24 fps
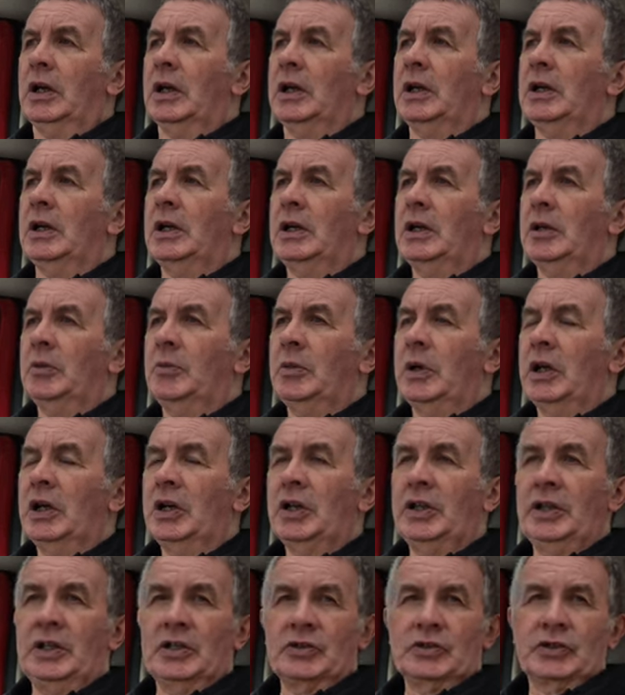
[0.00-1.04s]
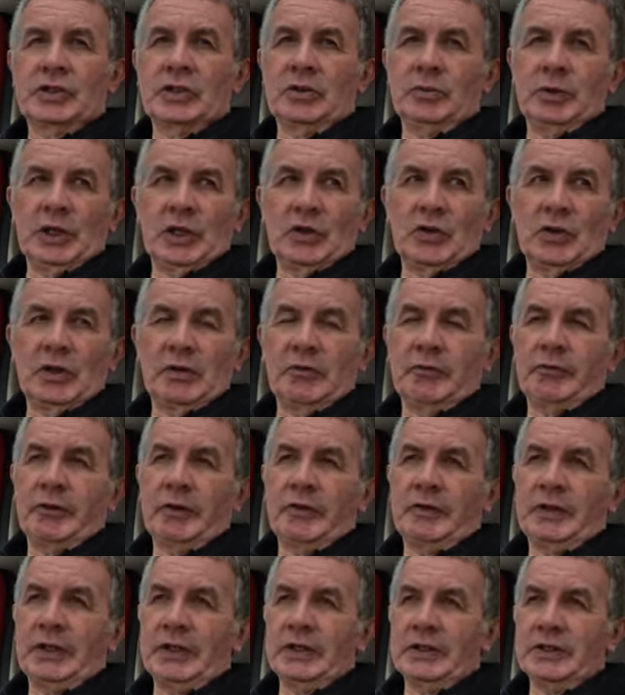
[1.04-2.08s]
And they'll still be going in
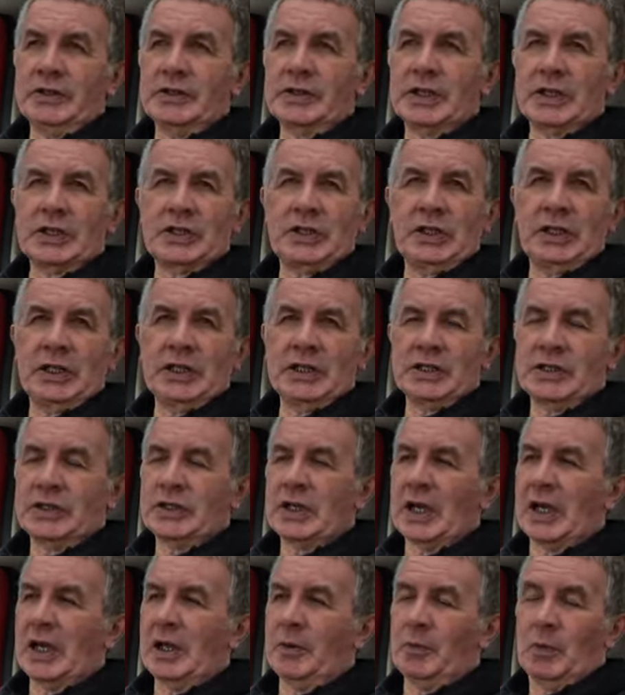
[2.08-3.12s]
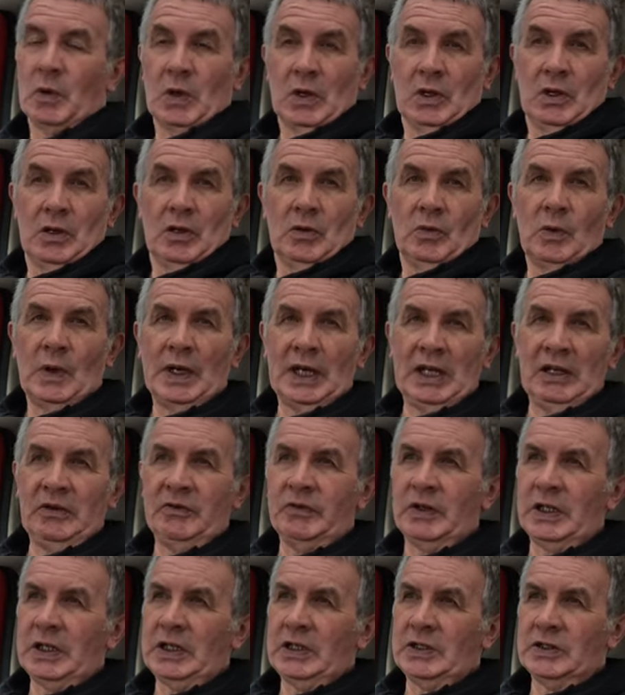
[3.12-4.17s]
50 and 60 years time when
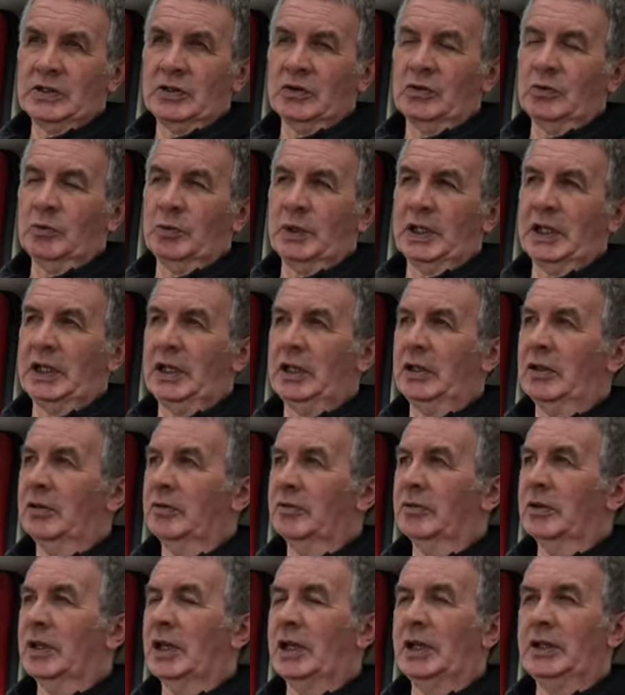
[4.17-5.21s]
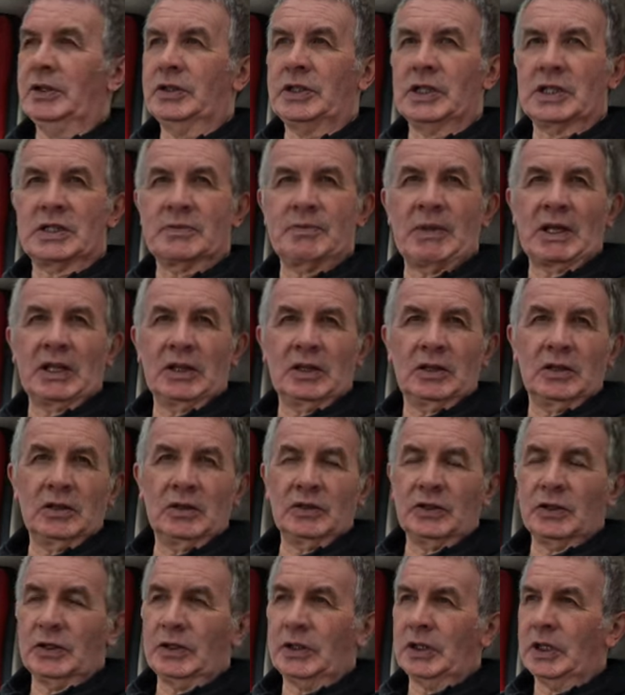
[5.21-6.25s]
EVs will be like
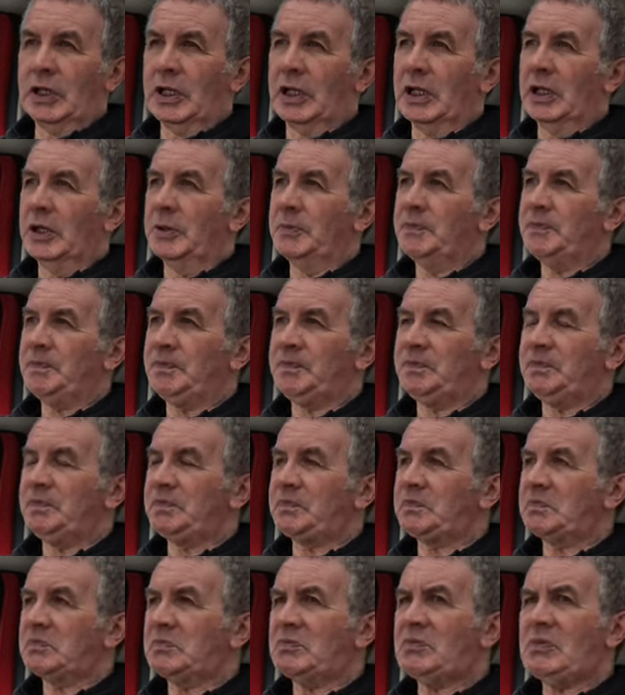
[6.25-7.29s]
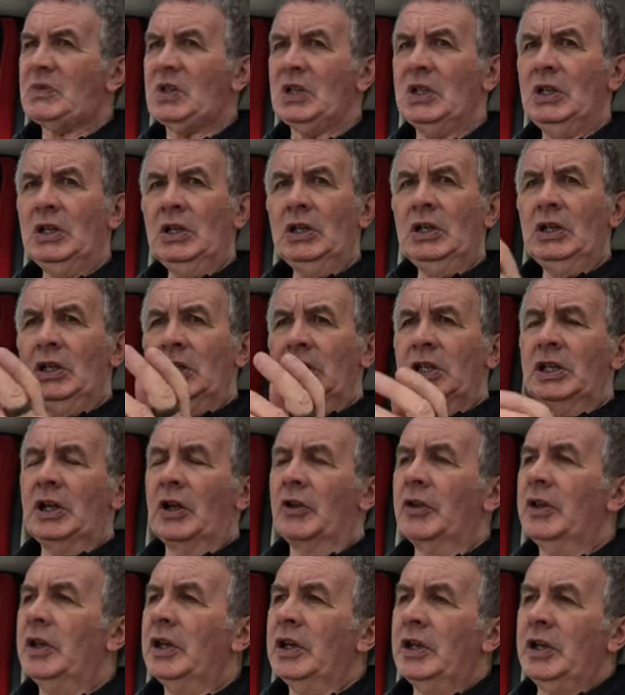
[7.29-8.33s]
dismantled and
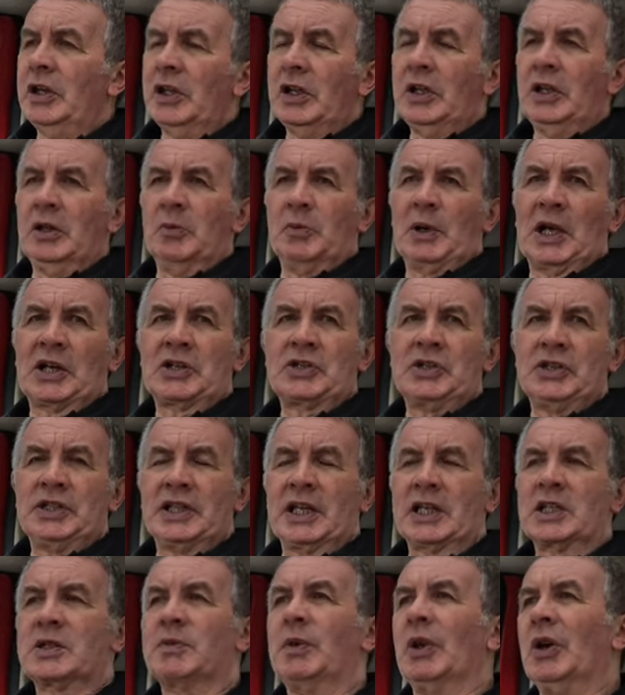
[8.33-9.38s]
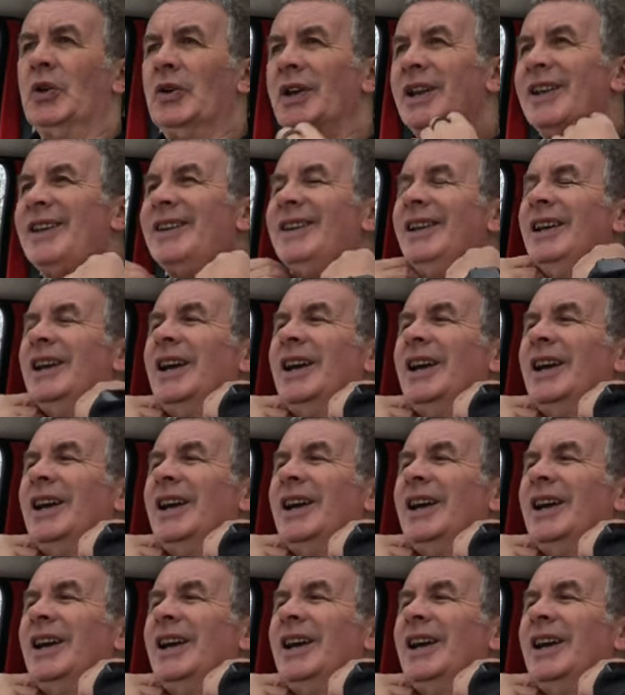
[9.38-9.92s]
and the batteries exploded.